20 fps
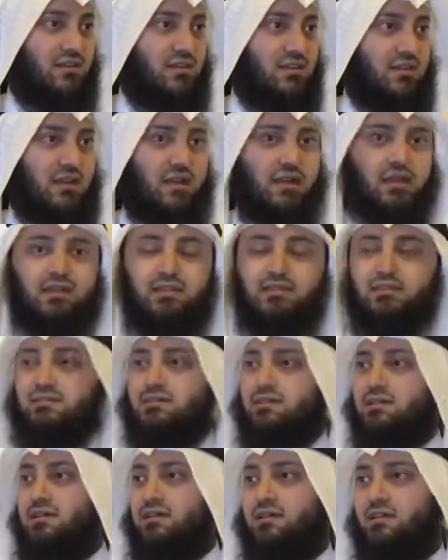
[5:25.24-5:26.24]
And
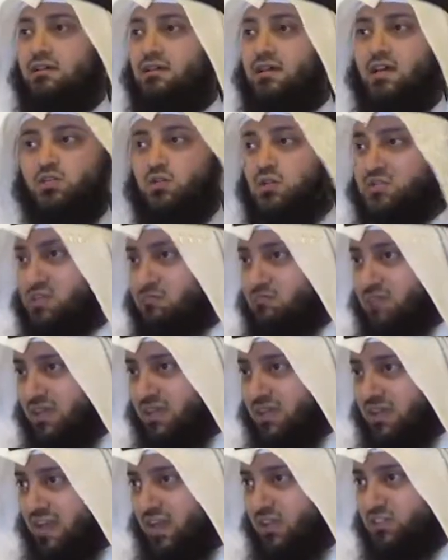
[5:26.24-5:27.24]
it was a
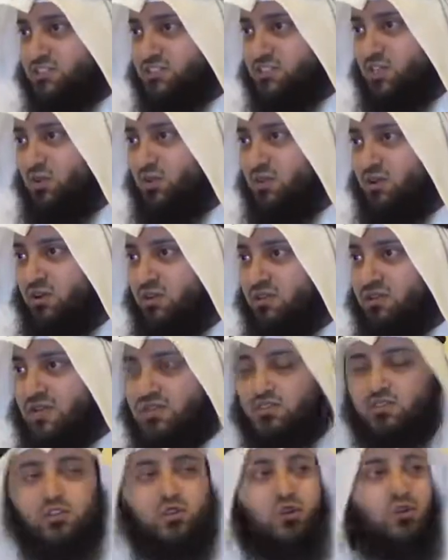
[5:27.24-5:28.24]
big chaos going on
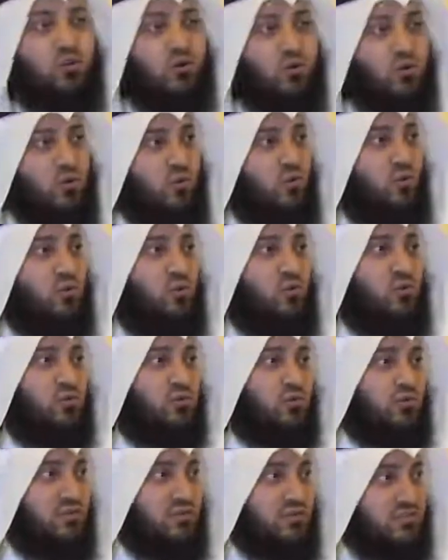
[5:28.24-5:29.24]
that, who
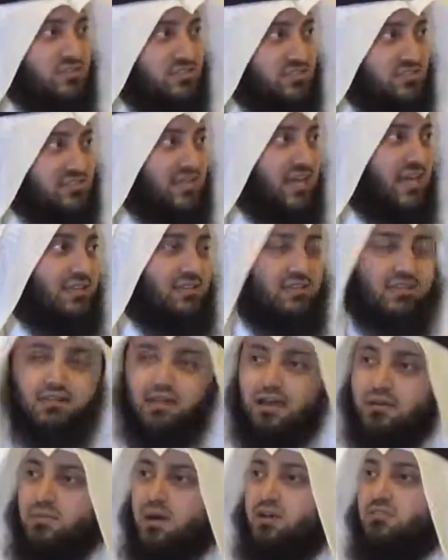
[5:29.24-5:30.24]
said
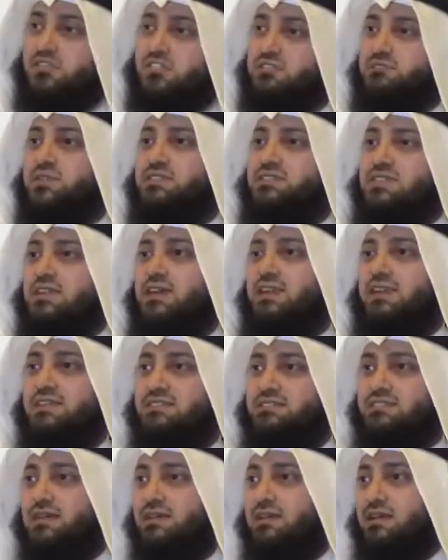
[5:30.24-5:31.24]
about this person that
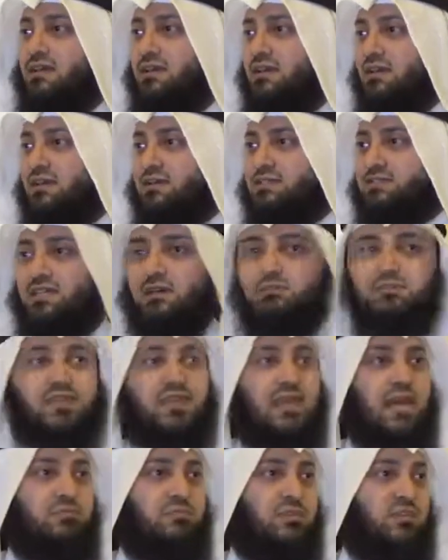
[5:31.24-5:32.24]
he's dead.
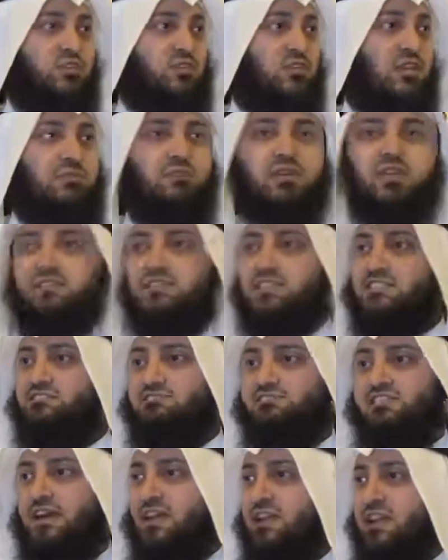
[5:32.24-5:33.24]
Something happened to him, he just
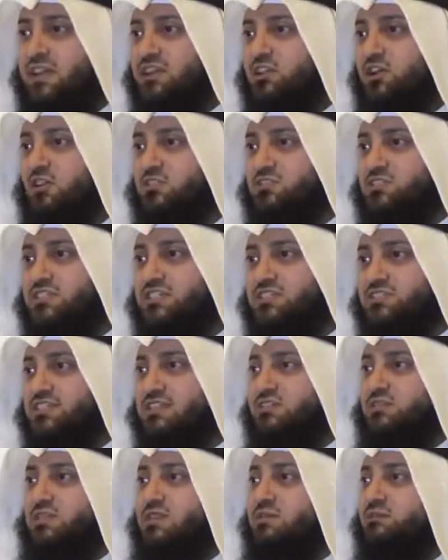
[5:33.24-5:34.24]
fell unconscious,
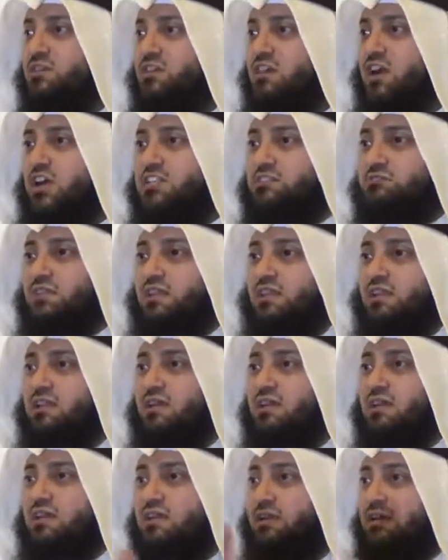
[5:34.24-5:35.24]
they took him to the hospital,
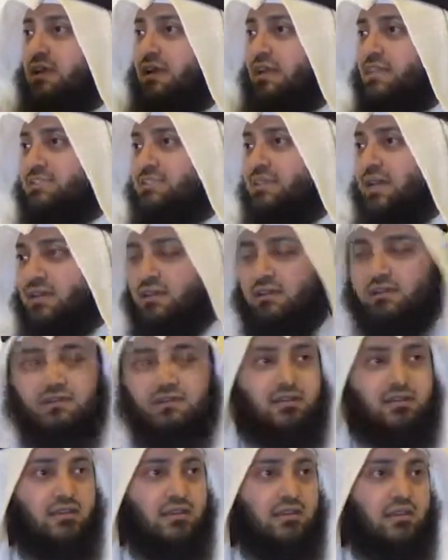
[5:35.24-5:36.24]
he's dead.
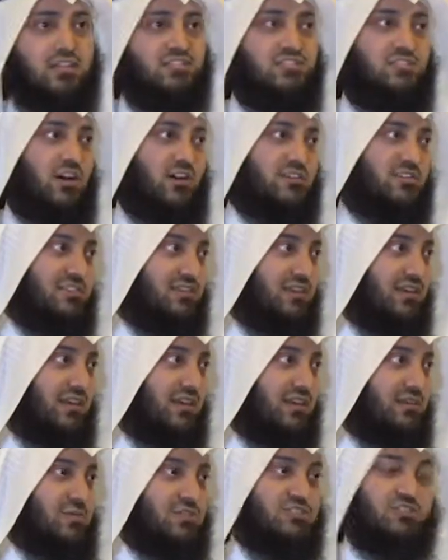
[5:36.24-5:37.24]
He's not.
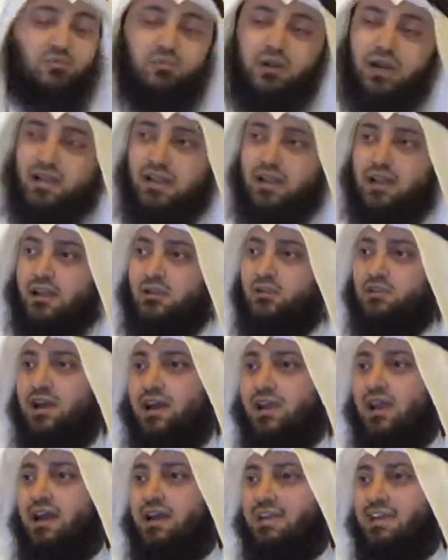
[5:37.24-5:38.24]
But subhanAllah, look,
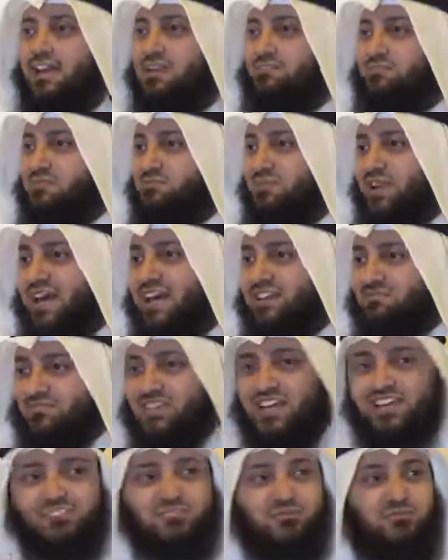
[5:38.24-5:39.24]
Allah gave him life,
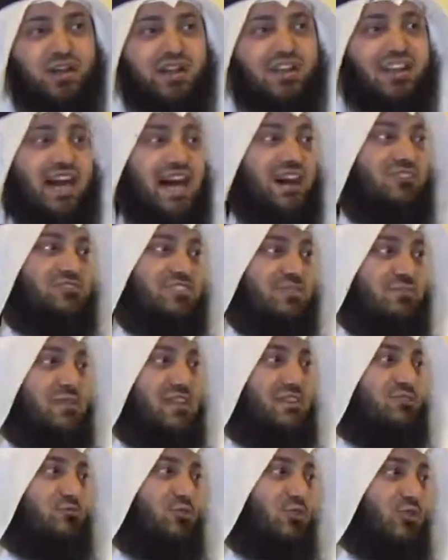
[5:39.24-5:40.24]
that subhanAllah, after
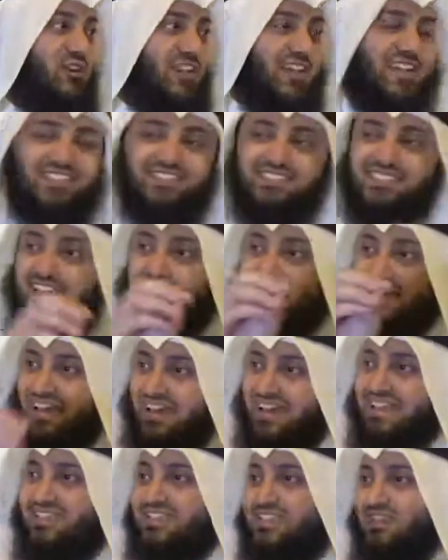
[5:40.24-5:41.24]
being 4 days
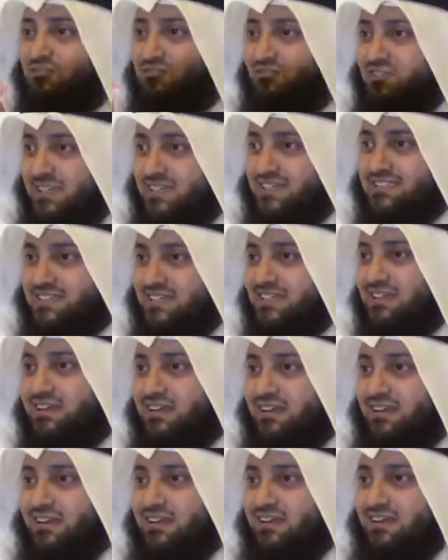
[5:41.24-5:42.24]
in the freezer,
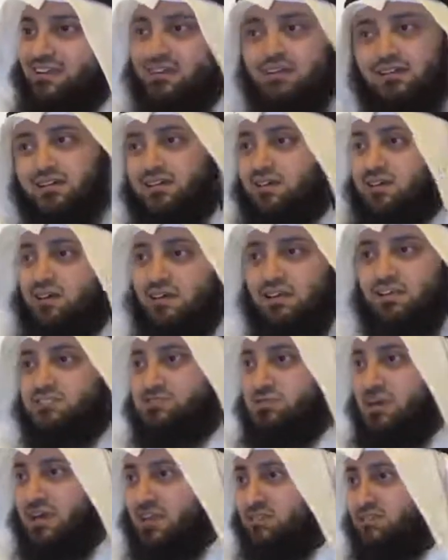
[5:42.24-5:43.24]
Allah
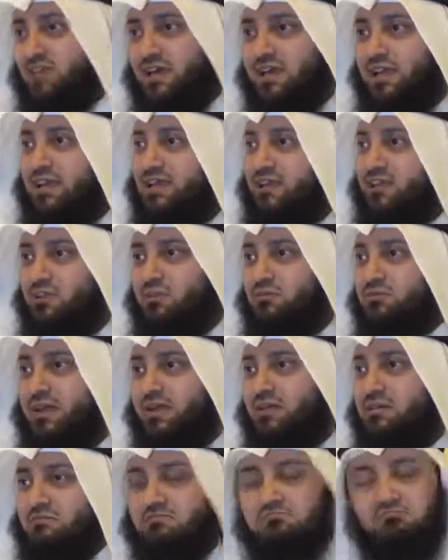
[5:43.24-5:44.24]
subhanahu wa ta'ala,
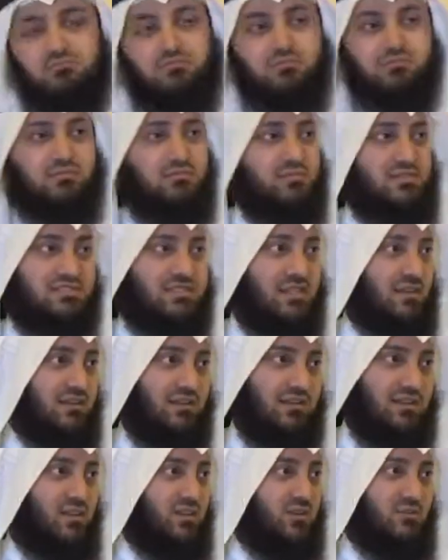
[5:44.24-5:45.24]
made him still,
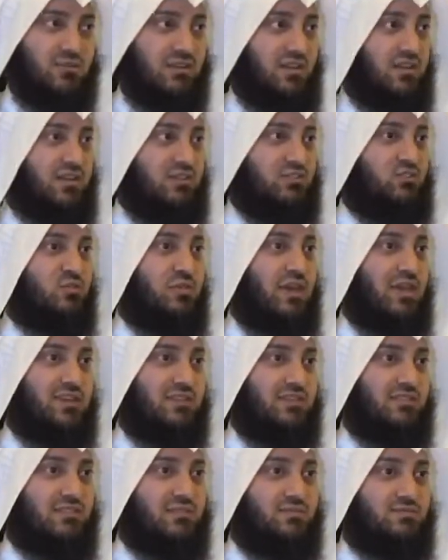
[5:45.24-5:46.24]
to make
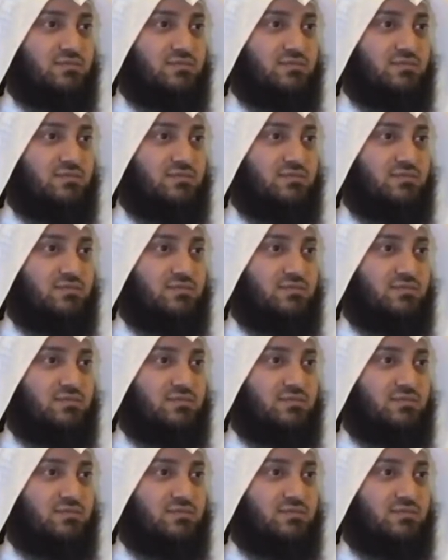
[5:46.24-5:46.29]
it.